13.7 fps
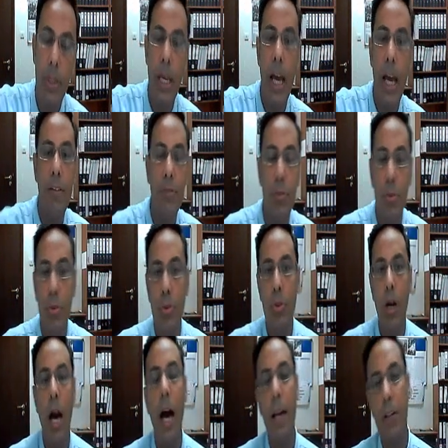Here we
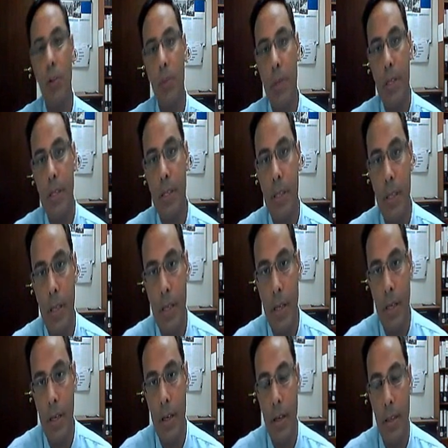have two
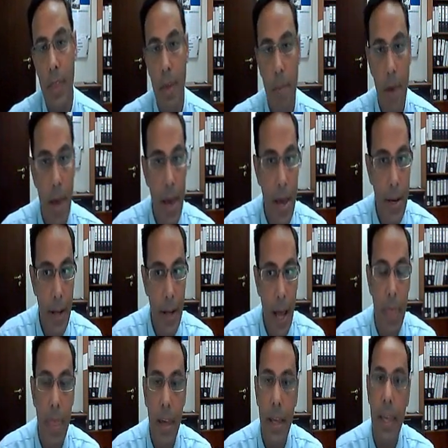arguments, the
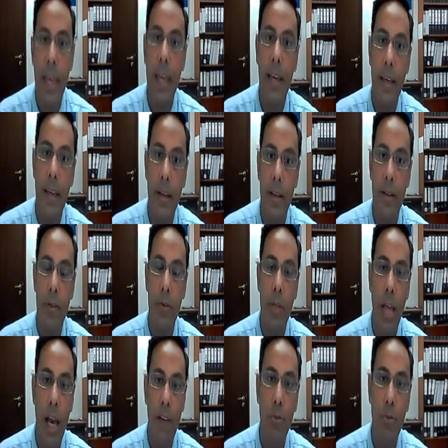man and the cake.
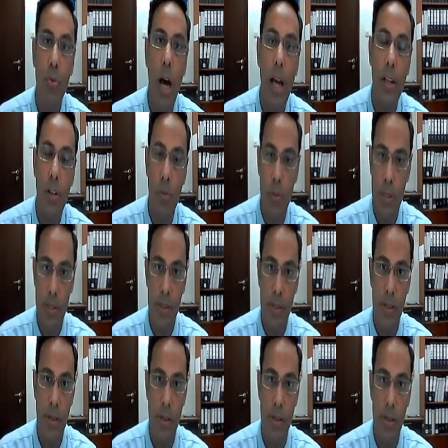We have two
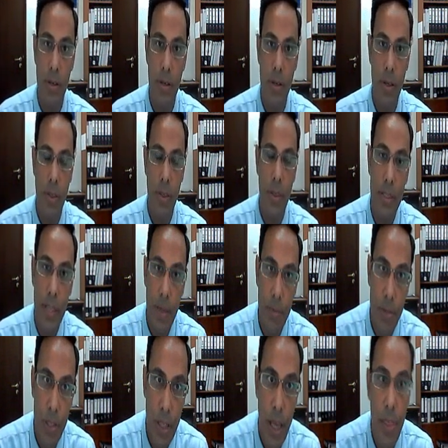arguments,
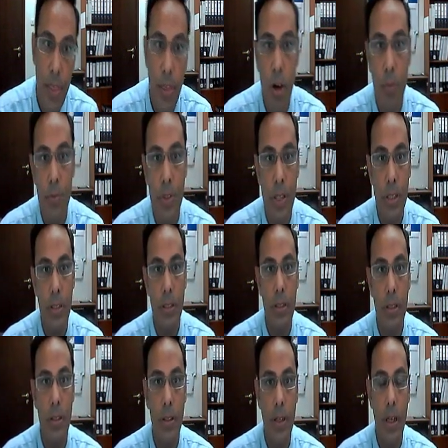the subject and the
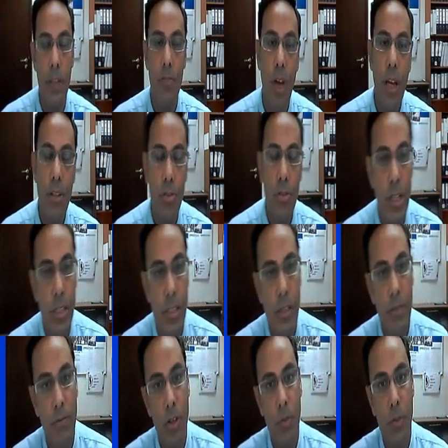object. In
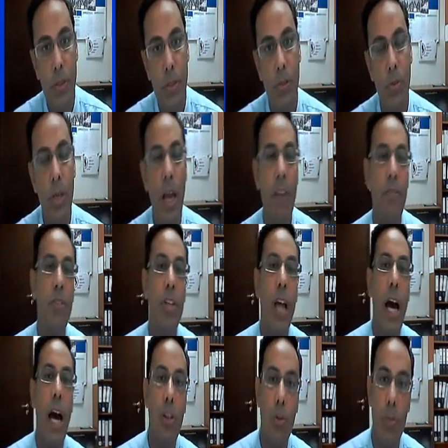ditransitive verbs, we
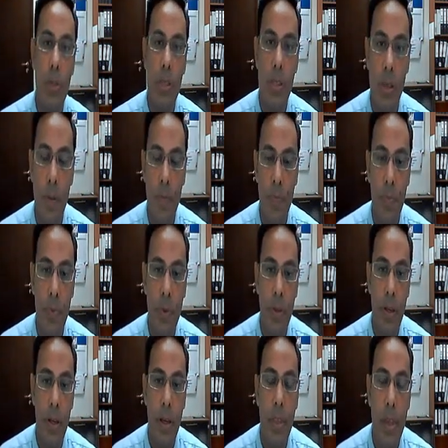have three arguments.
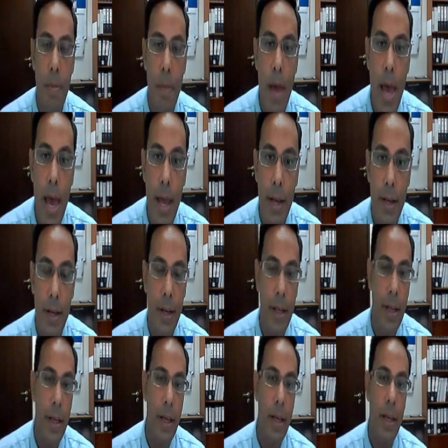The
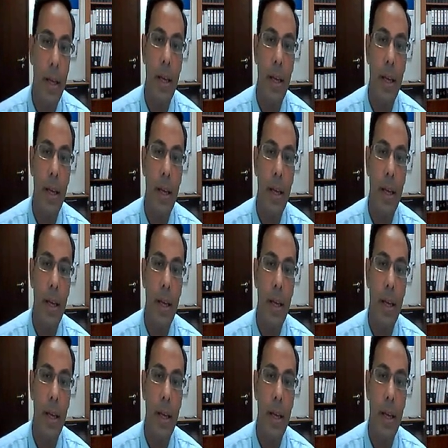man